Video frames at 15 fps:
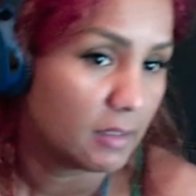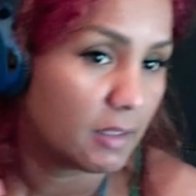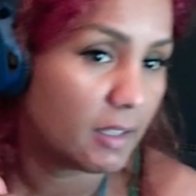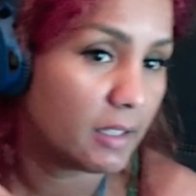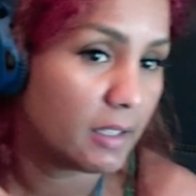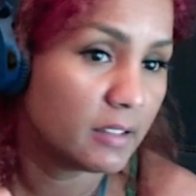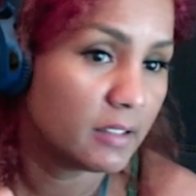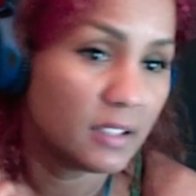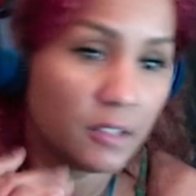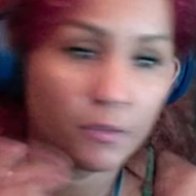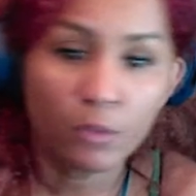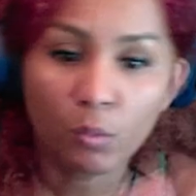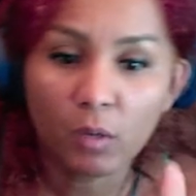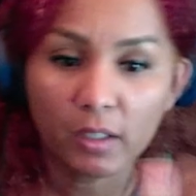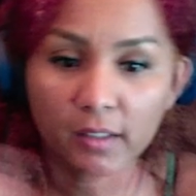And if
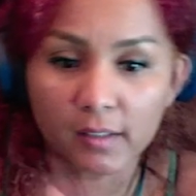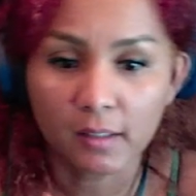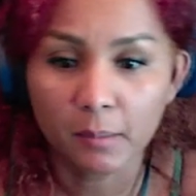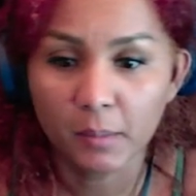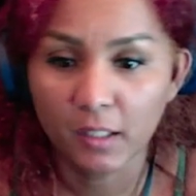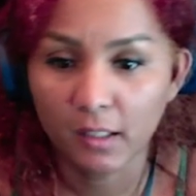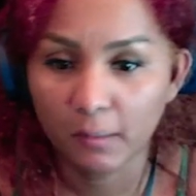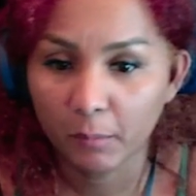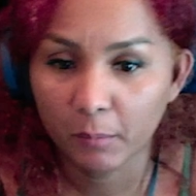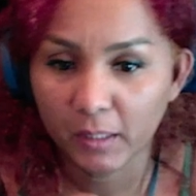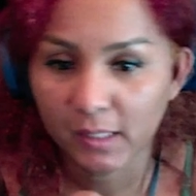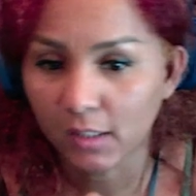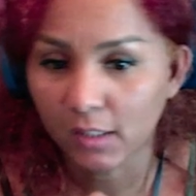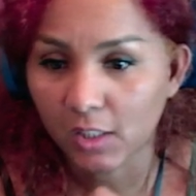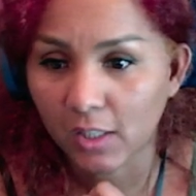you want to send me a
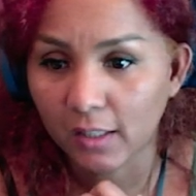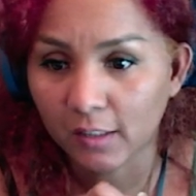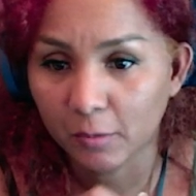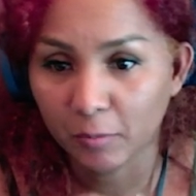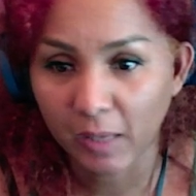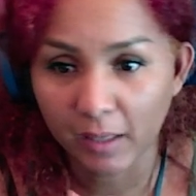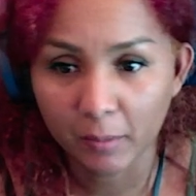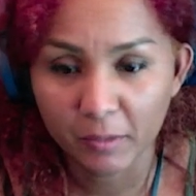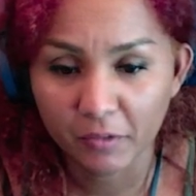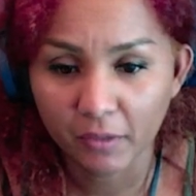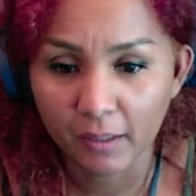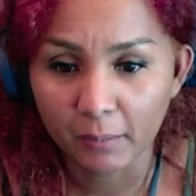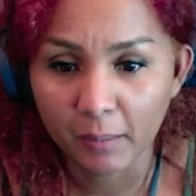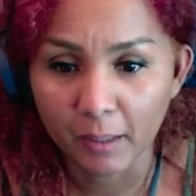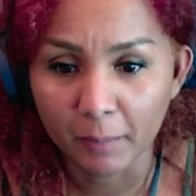message, that'll be
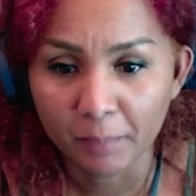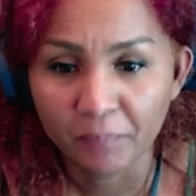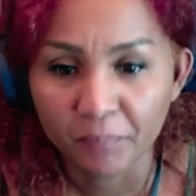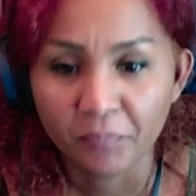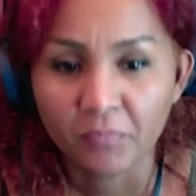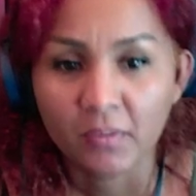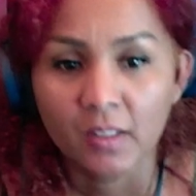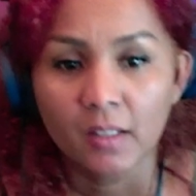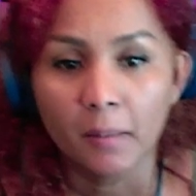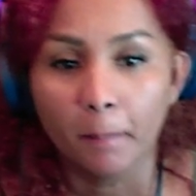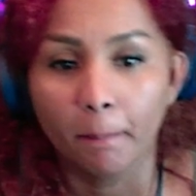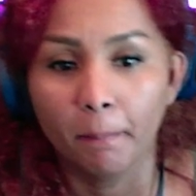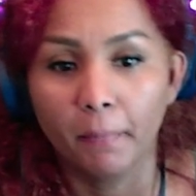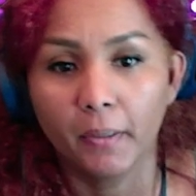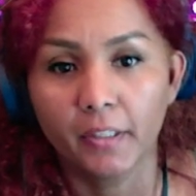fine, man.
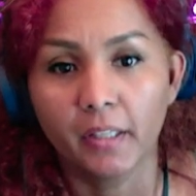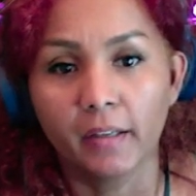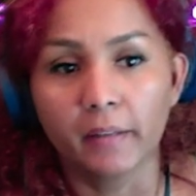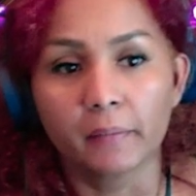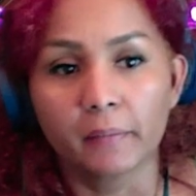But yeah,